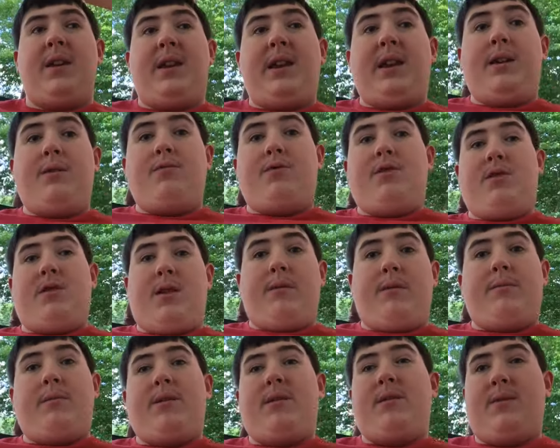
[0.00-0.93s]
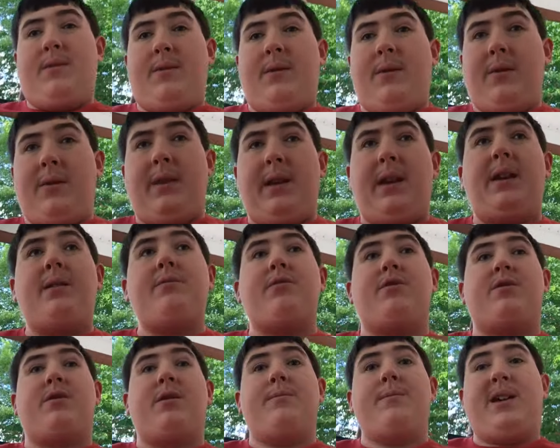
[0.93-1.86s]
he would come
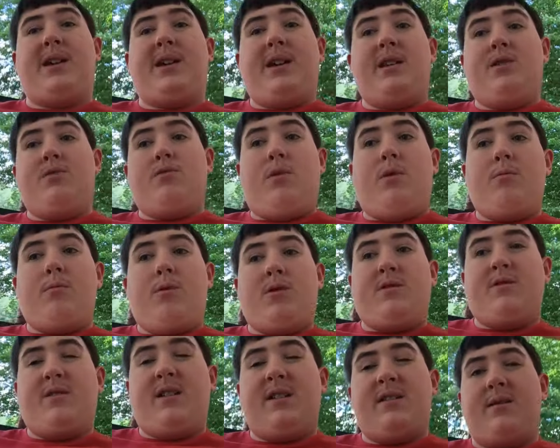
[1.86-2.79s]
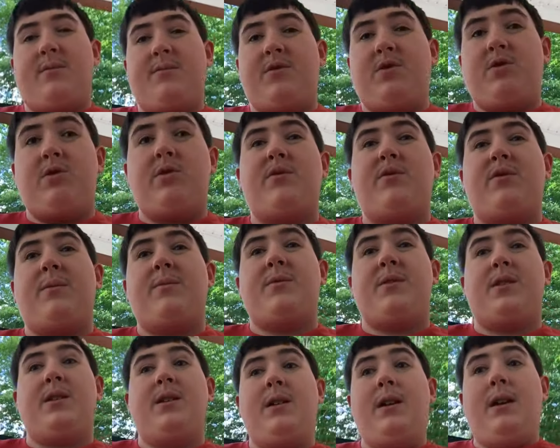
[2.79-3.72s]
back into Walmart and say something or do
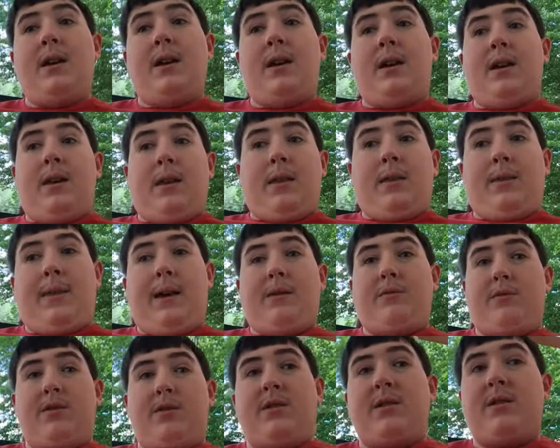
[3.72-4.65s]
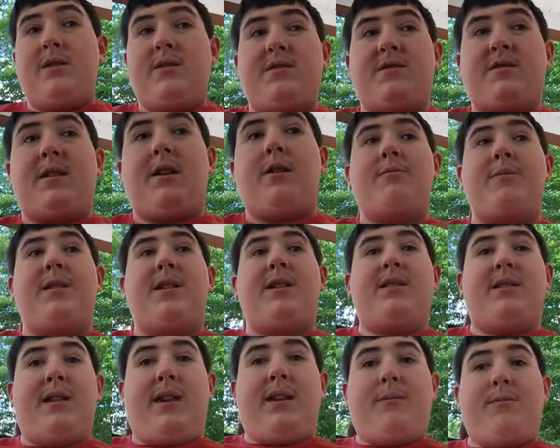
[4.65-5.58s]
something that would scare me,
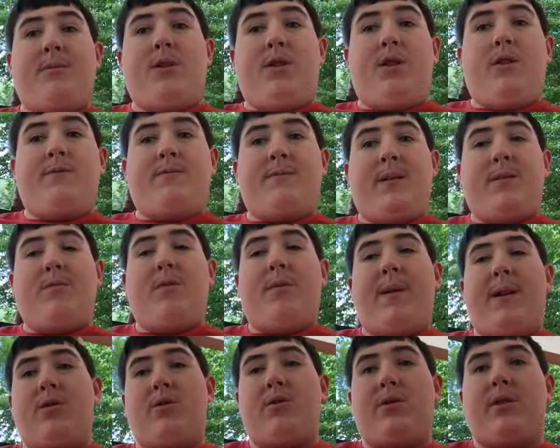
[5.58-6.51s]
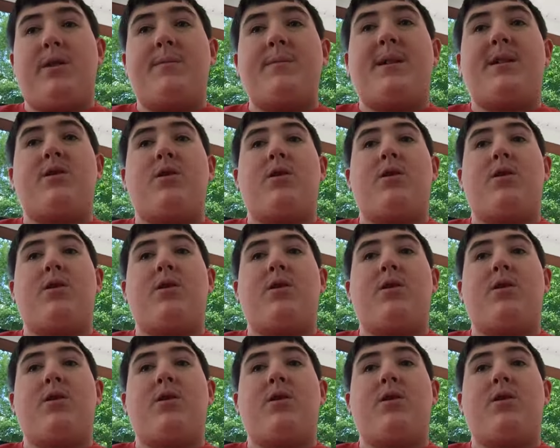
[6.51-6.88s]
kick me off, make me mad, or get on my